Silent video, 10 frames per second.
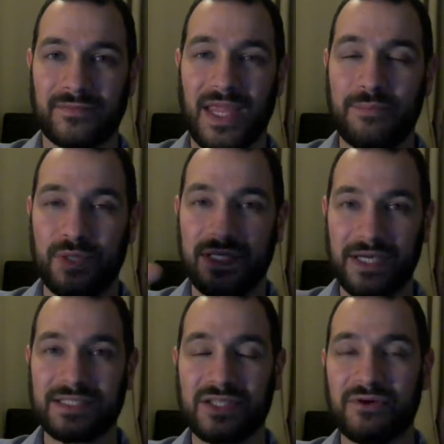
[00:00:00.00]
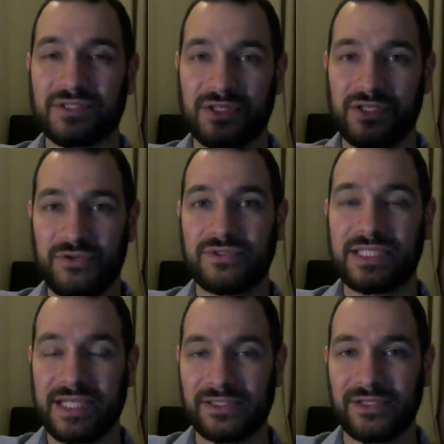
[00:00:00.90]
And because there's a
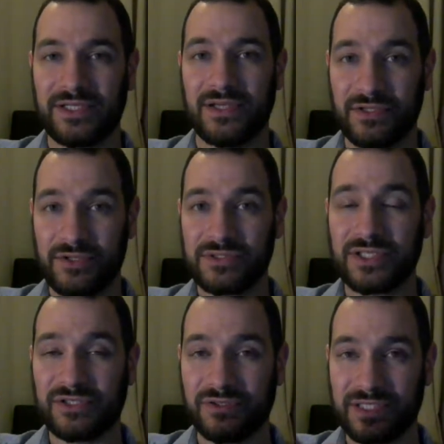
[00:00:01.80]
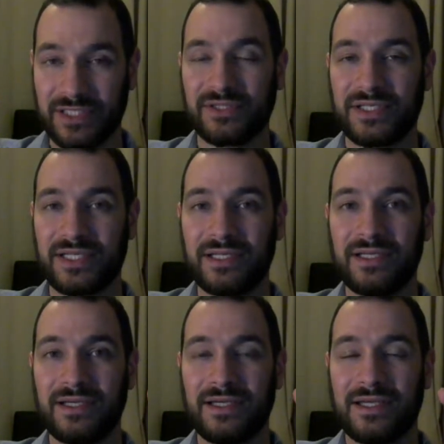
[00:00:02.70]
utility, a usage utility
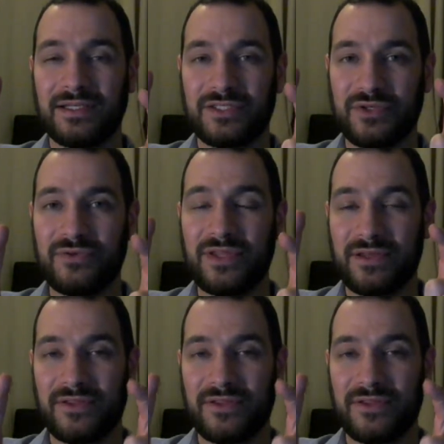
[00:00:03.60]
to the